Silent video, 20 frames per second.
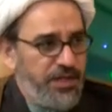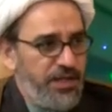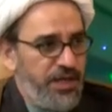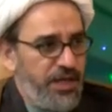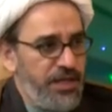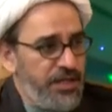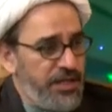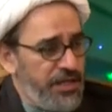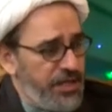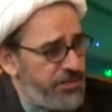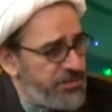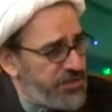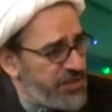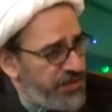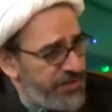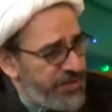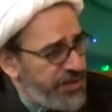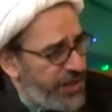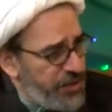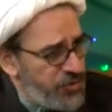and he
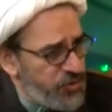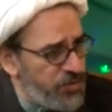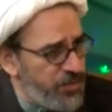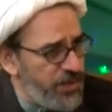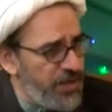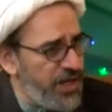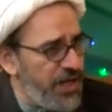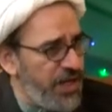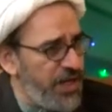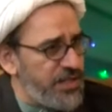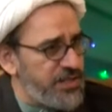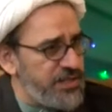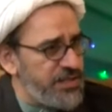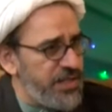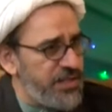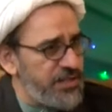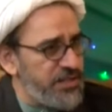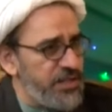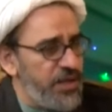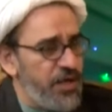himself in Nahjul Balagha
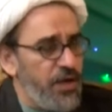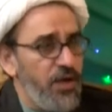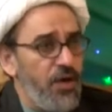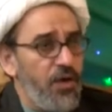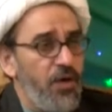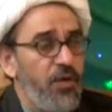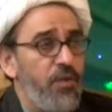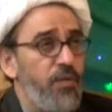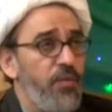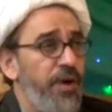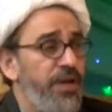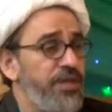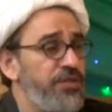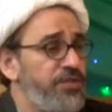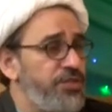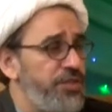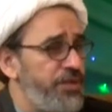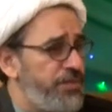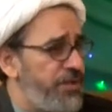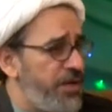says, when
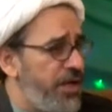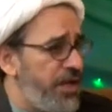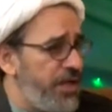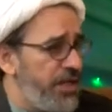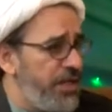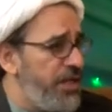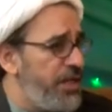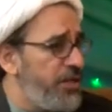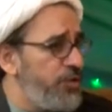Jibra'il